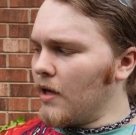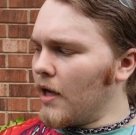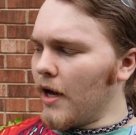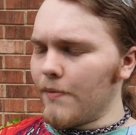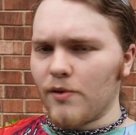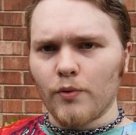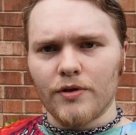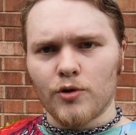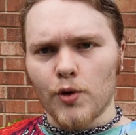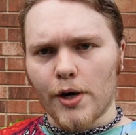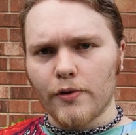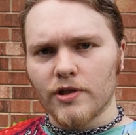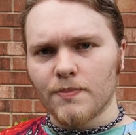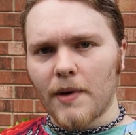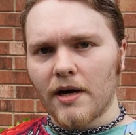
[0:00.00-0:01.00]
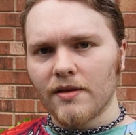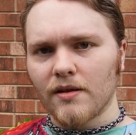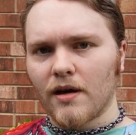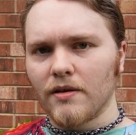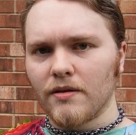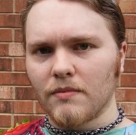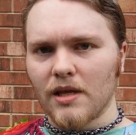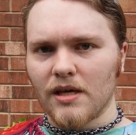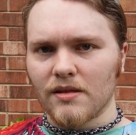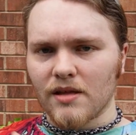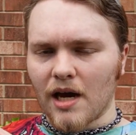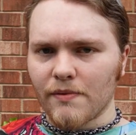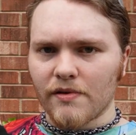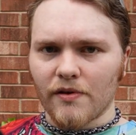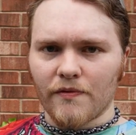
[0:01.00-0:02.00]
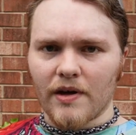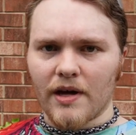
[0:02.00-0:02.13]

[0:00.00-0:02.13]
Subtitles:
helps with trigger response on these types of